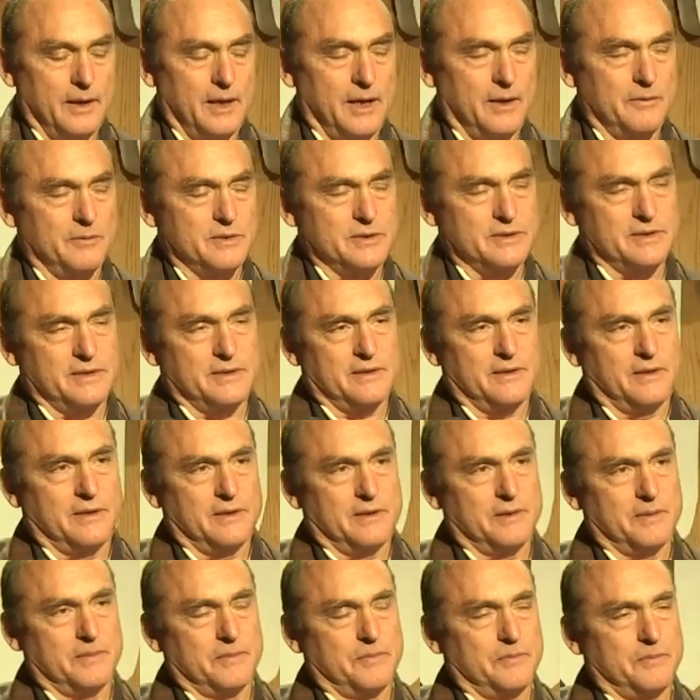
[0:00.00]
I was
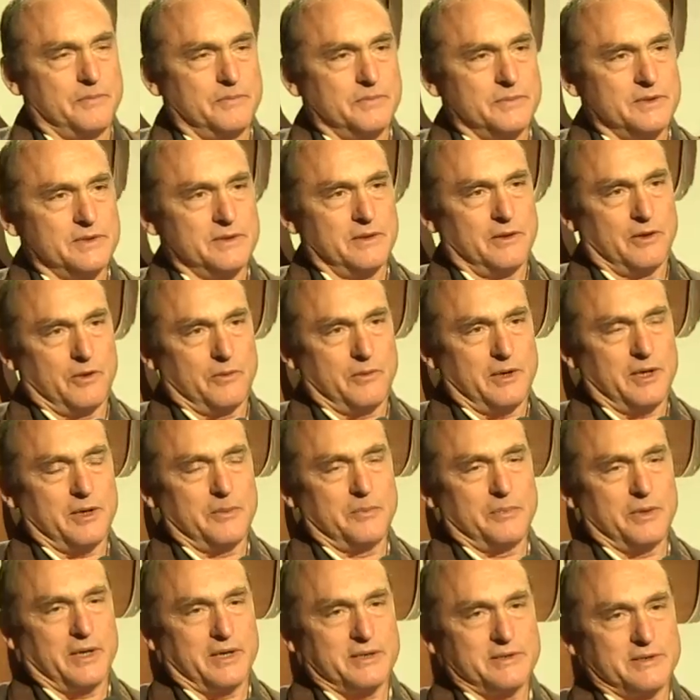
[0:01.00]
uh, already
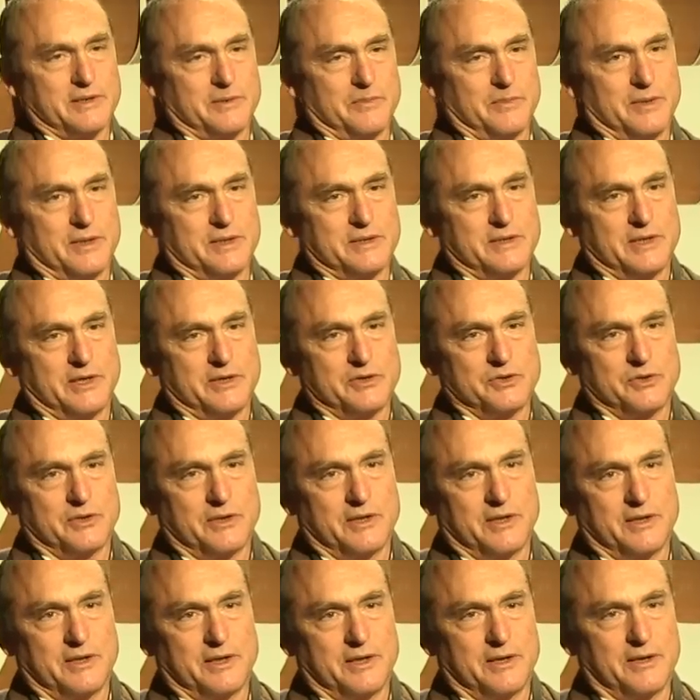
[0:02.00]
practicing
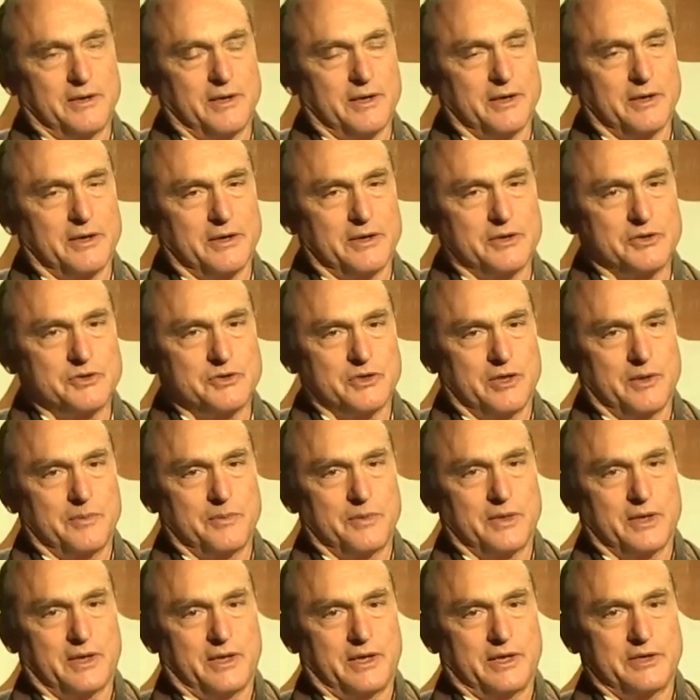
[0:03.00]
meditation, and then I got a
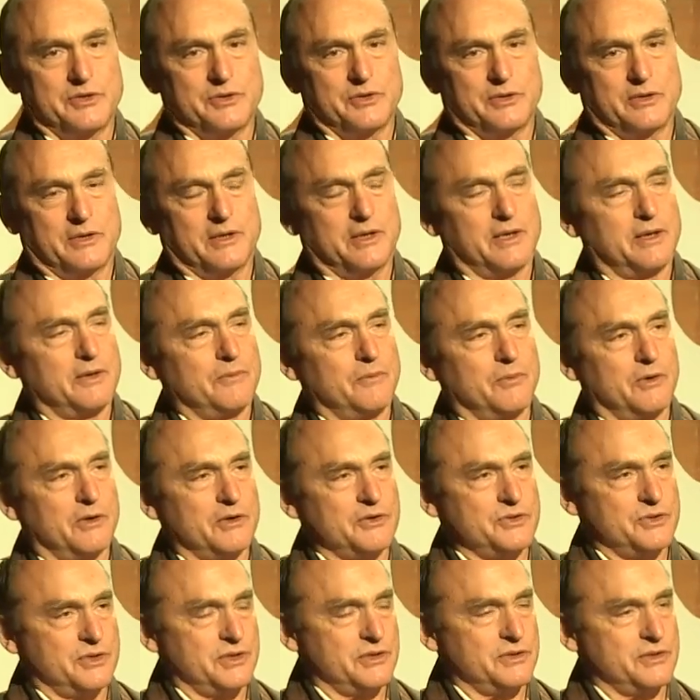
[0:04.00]
job in the kitchen and I
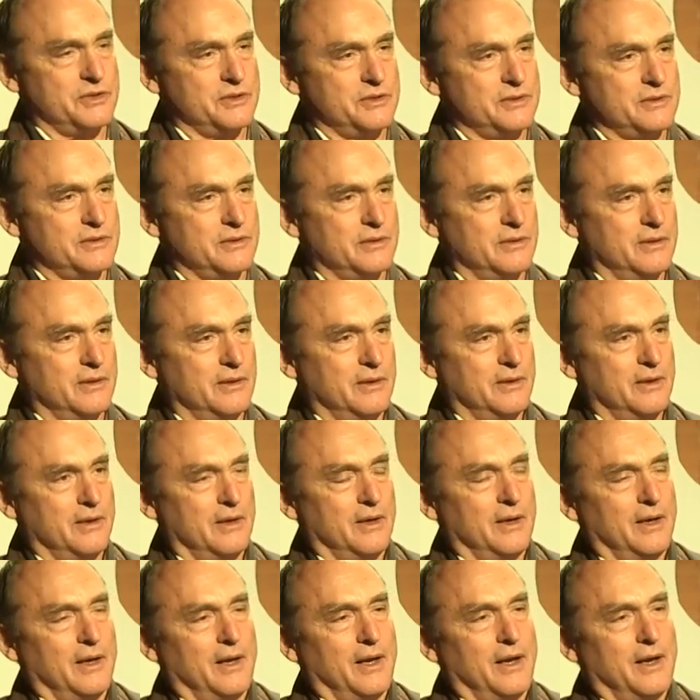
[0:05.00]
washed dishes.
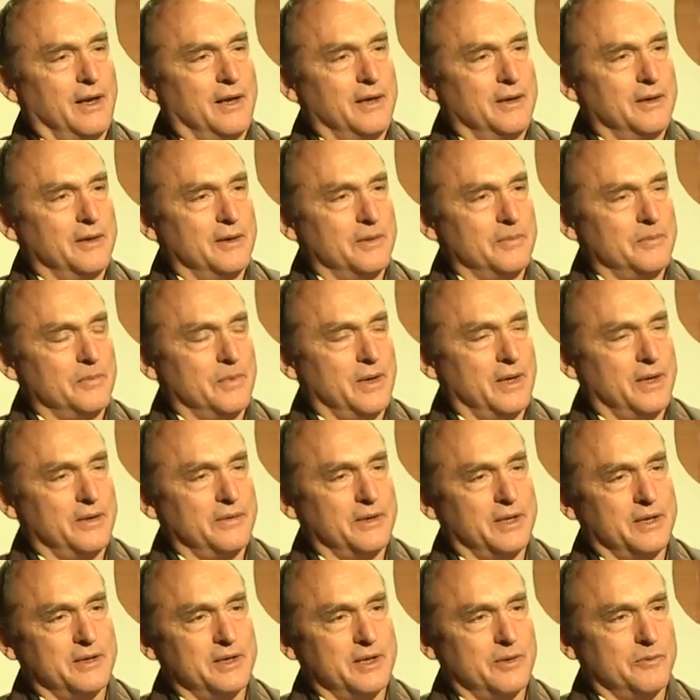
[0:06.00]
Um,
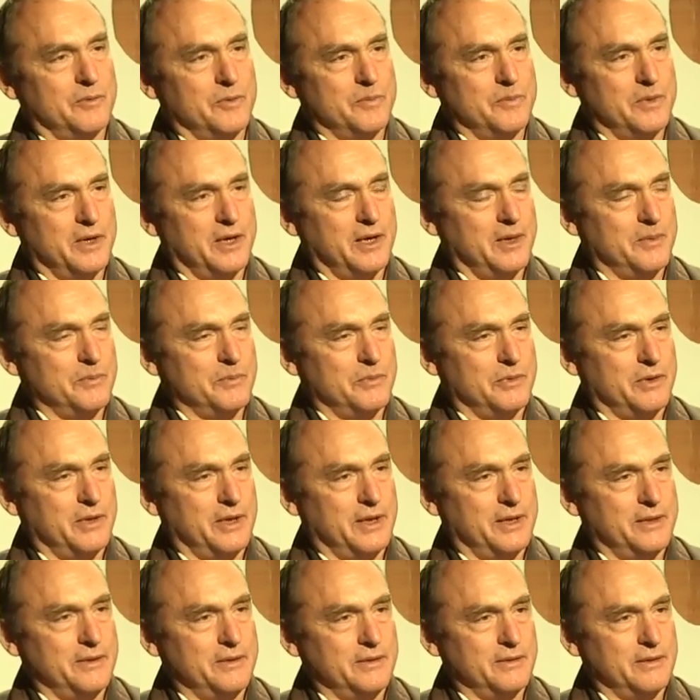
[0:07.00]
and then they were making
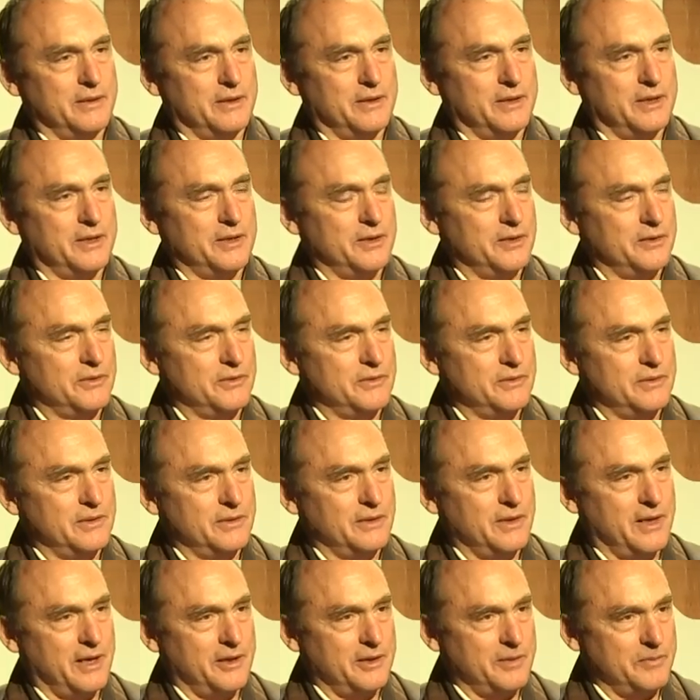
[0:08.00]
bread, and I learned
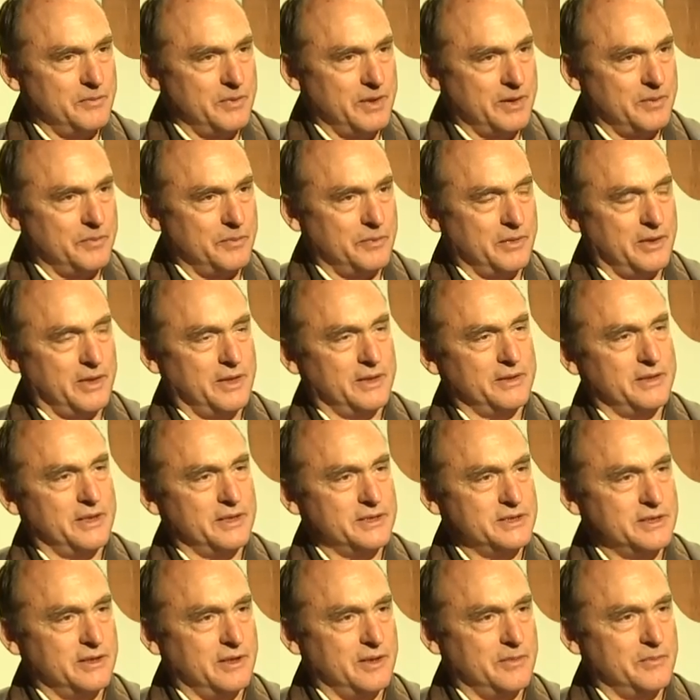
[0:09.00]
how to make bread.
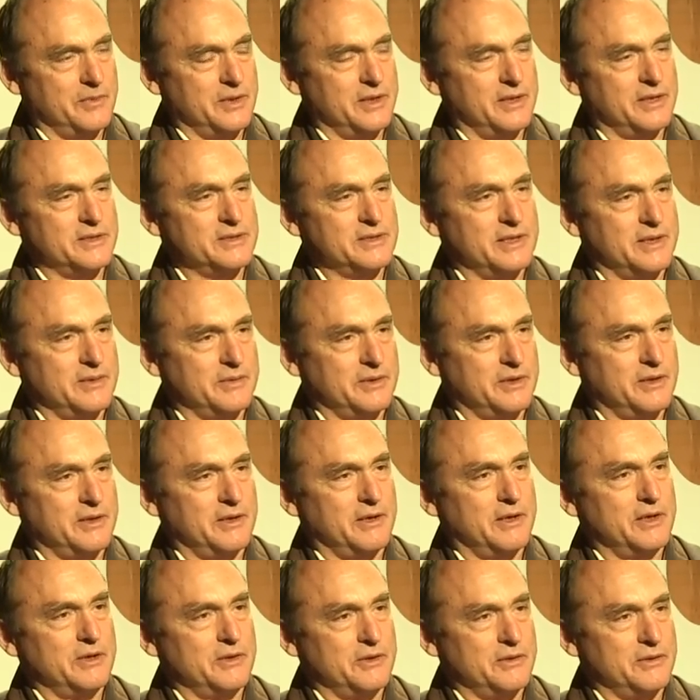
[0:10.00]
They taught me. I said, "Can
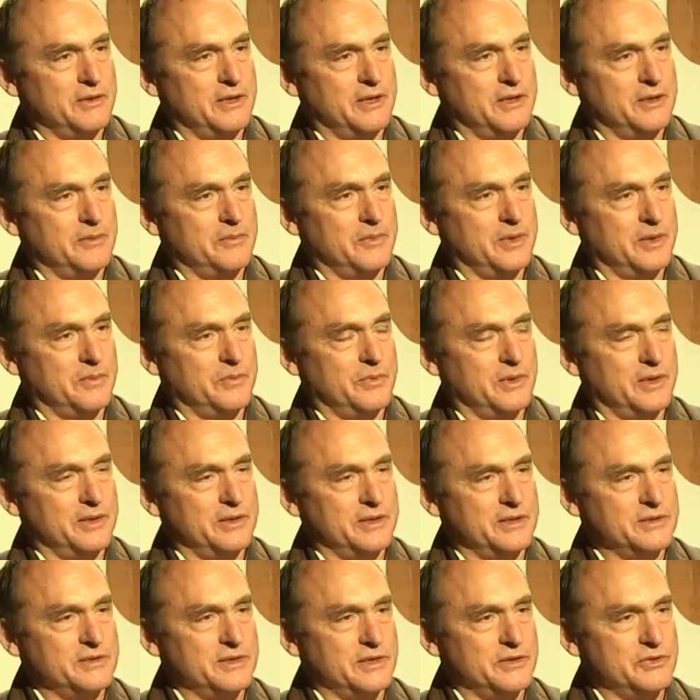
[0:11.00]
I learn how to make
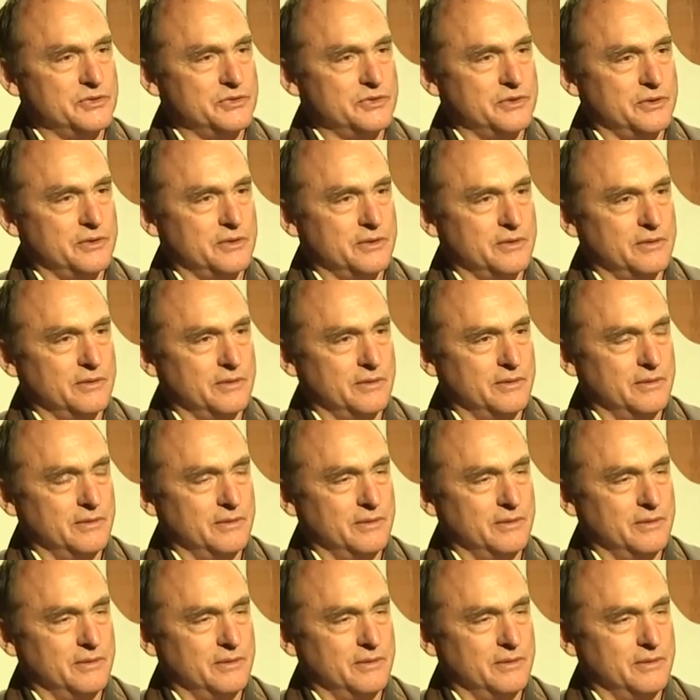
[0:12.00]
bread?" They said, "Sure."